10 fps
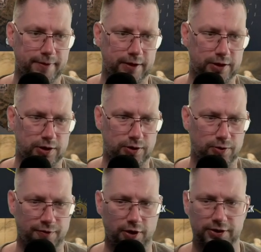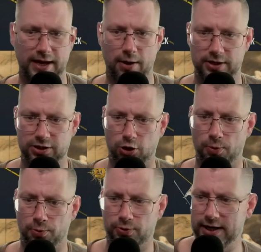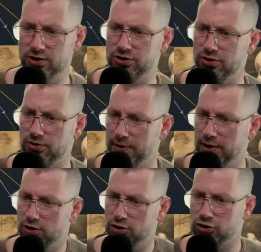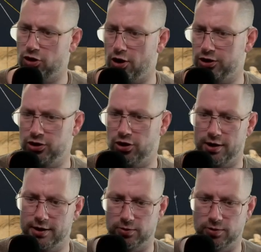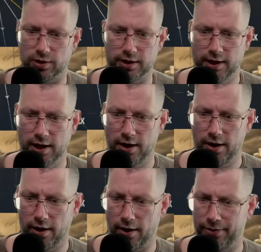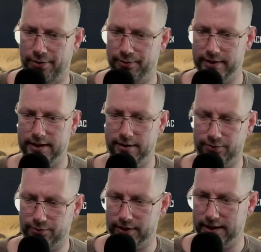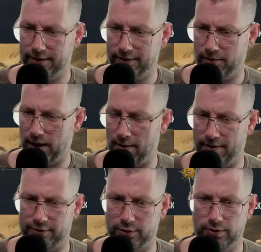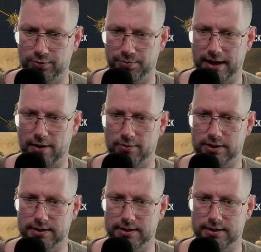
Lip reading: you've got now these upgrades star chart, or a 3, however you want to pronounce it.